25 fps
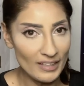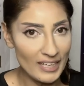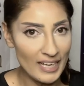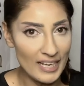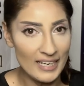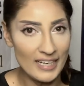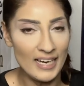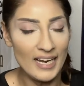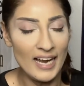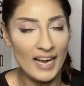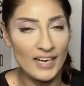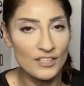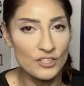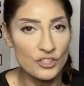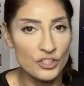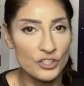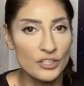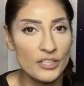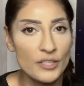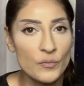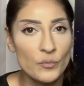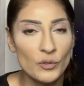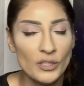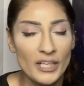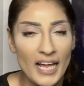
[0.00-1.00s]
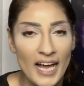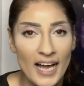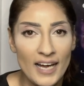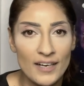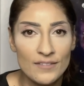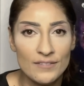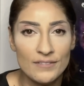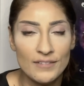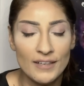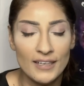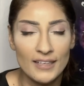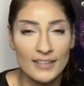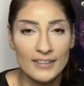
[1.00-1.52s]
And I actually will
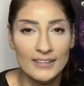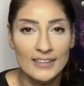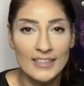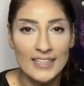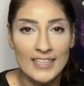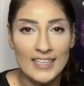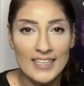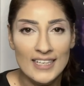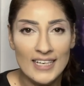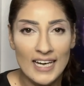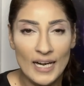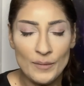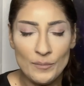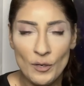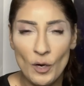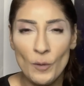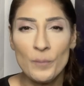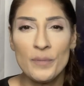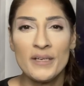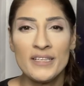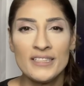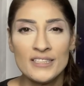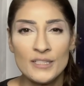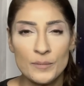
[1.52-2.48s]
have, uh, I'm hoping